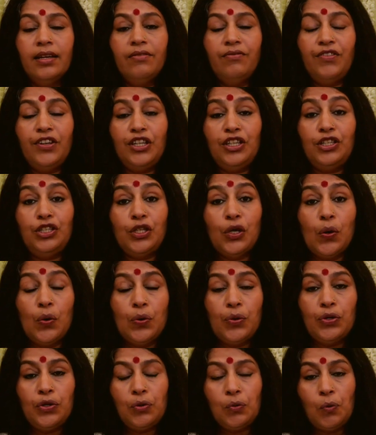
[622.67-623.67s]
we
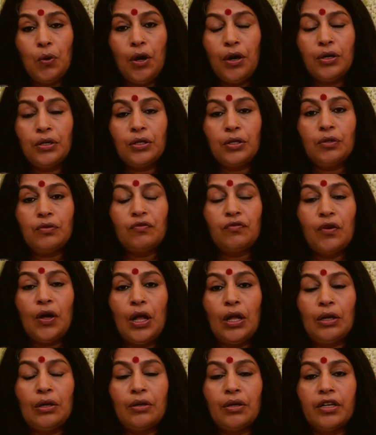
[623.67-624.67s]
don't want to
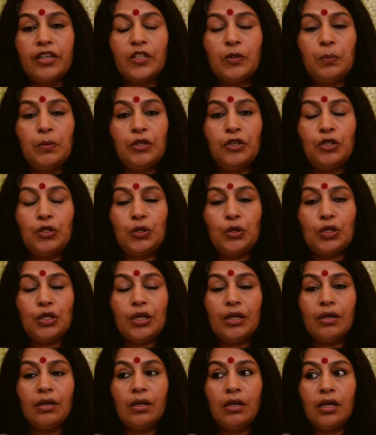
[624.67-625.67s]
follow a
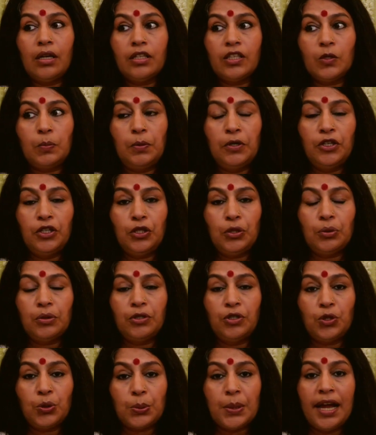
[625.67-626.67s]

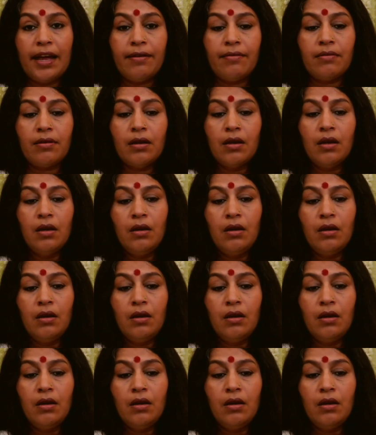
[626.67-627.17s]
spiritual trend